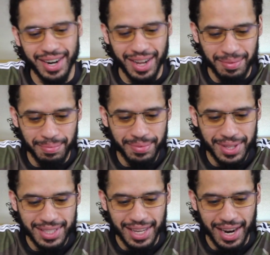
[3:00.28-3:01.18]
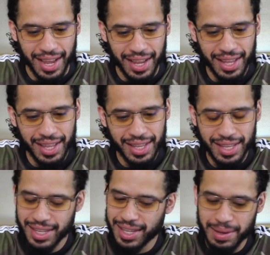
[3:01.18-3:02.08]
it up today.
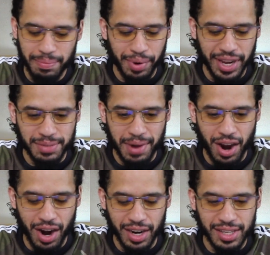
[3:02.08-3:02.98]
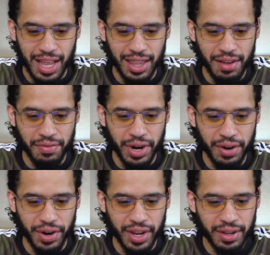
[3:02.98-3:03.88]
Breaks my heart because I love
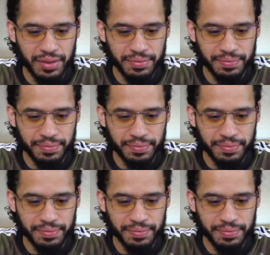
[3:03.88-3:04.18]
Riri.